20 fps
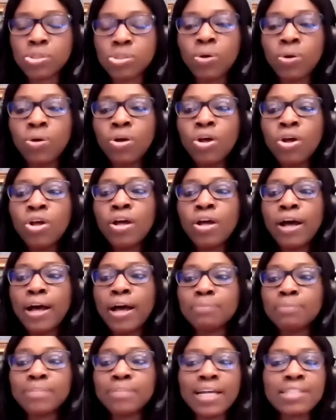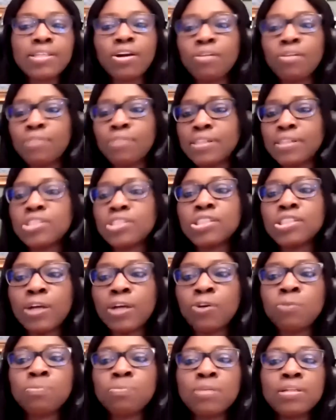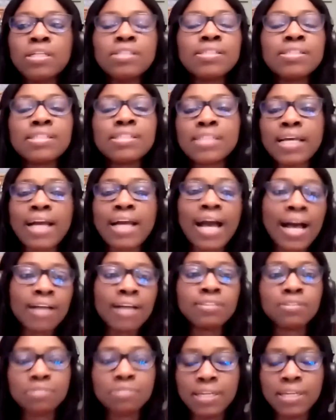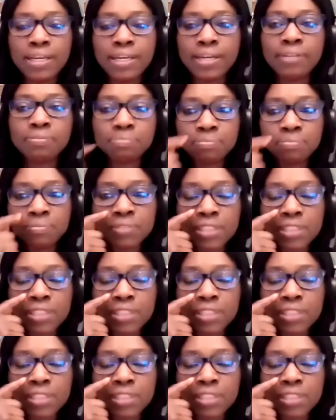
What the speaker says: So that's a conversation that we need to take out of here.